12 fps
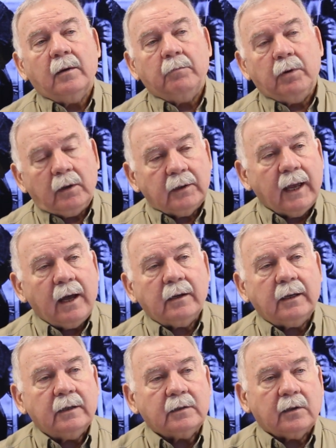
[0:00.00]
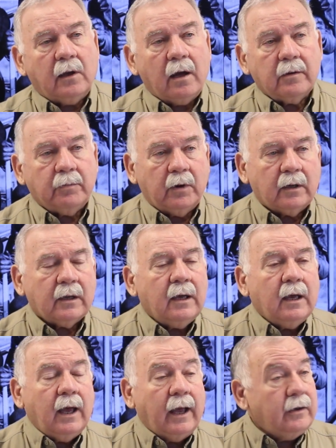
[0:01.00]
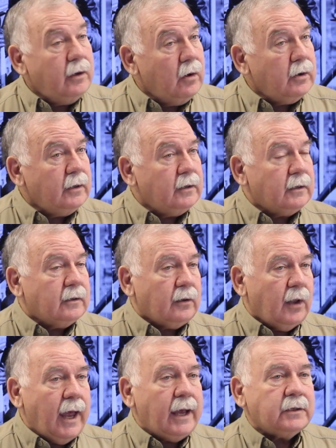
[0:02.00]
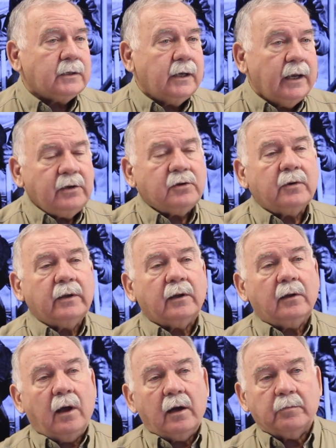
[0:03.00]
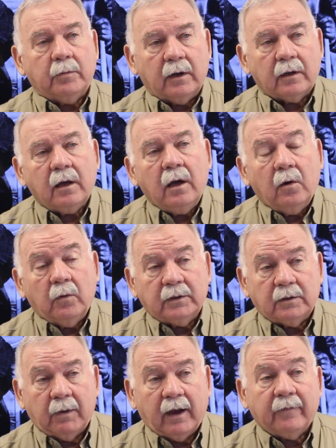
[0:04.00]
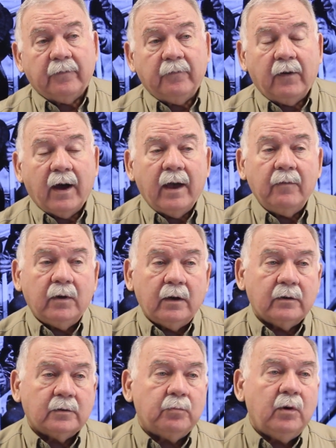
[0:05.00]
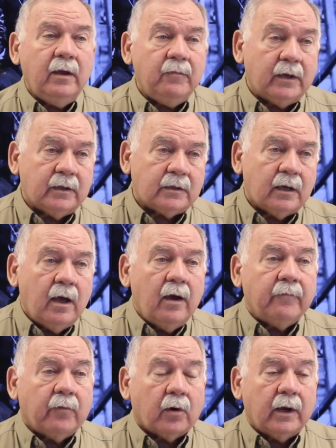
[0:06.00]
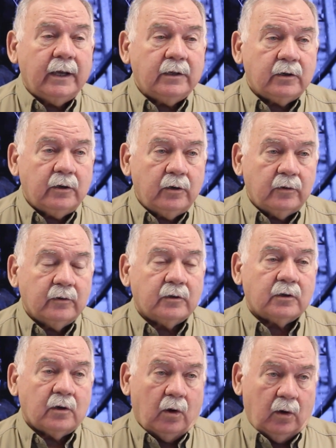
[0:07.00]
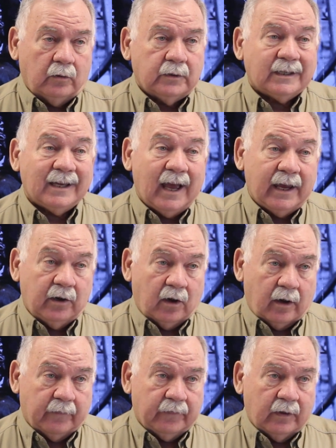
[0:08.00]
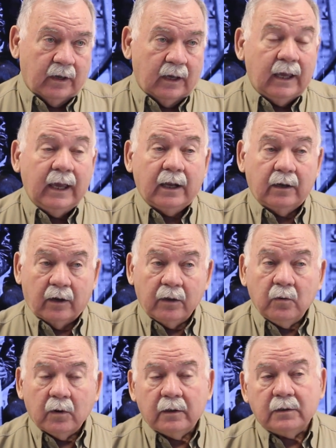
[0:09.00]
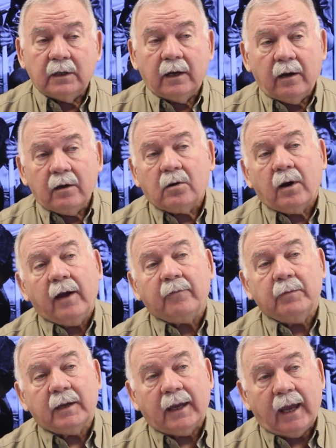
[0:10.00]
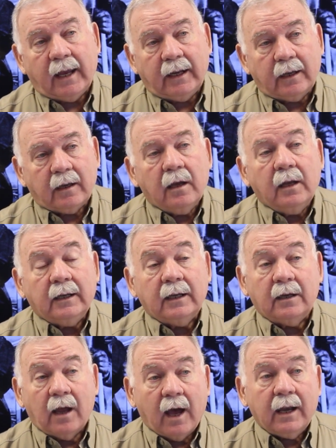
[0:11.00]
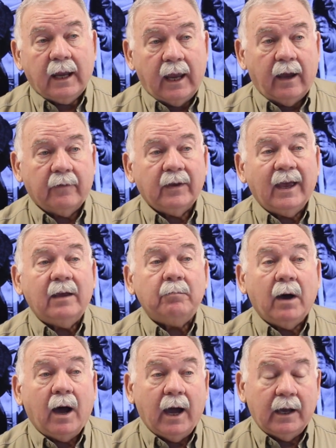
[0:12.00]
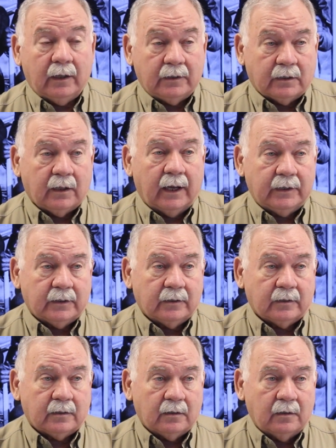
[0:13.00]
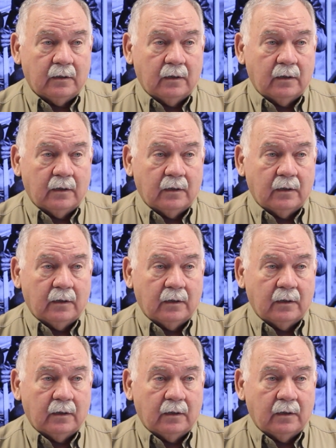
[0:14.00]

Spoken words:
pulled out his logbook and noted that the last entry of the logbook was about 5 years previous for a student solo sign-off. In other words, the aircraft mechanic did not have a pilot's license.